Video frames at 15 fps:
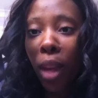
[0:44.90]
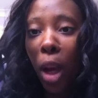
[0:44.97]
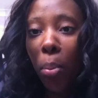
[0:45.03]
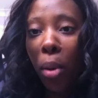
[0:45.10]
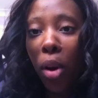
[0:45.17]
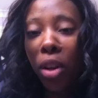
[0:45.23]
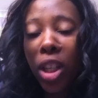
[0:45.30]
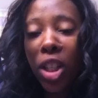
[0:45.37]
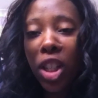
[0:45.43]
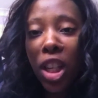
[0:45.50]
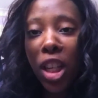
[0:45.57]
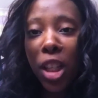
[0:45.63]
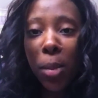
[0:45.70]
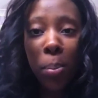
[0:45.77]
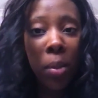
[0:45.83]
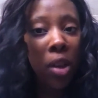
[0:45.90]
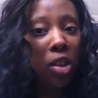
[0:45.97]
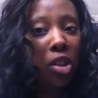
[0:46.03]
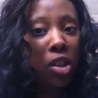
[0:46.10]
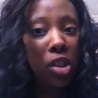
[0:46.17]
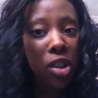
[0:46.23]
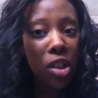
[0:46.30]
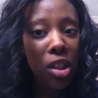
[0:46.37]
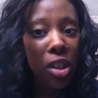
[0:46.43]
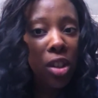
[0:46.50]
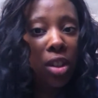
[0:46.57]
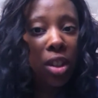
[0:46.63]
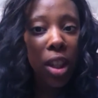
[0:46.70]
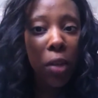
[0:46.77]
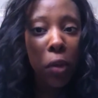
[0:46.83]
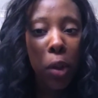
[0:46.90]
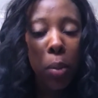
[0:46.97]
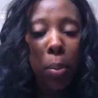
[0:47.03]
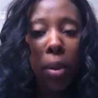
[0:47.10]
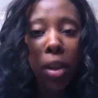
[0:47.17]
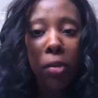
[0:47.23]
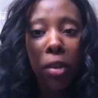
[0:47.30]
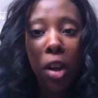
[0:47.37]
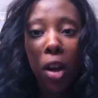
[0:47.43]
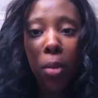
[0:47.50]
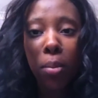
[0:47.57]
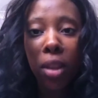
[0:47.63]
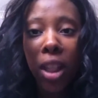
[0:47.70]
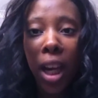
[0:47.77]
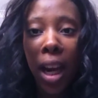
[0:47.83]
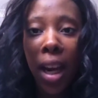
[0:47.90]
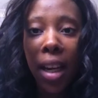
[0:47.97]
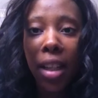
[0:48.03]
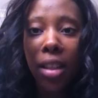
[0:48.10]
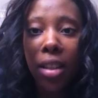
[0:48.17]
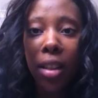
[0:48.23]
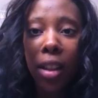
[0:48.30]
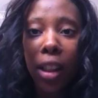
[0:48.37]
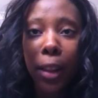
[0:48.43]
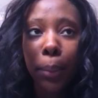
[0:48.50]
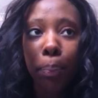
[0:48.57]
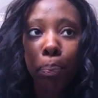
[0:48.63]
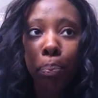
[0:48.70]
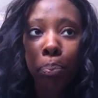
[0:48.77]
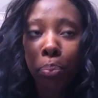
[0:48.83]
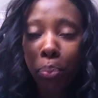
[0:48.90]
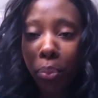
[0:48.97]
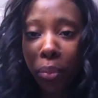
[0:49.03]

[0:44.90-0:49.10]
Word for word: apologies, but just to give you a bit of an update, um,